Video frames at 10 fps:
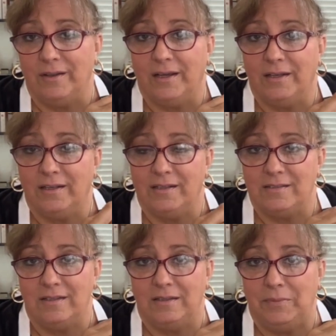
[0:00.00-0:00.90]
So I'm not going to
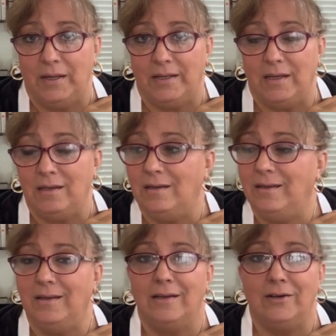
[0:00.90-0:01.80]
kiss
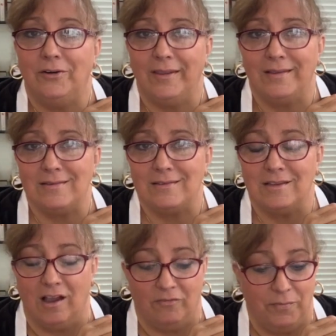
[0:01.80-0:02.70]
anybody, you know, all that
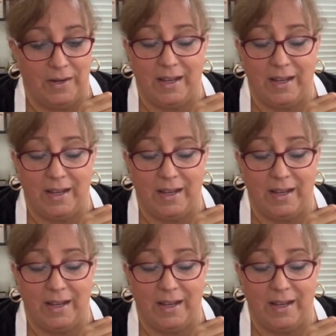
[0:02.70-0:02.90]
stuff.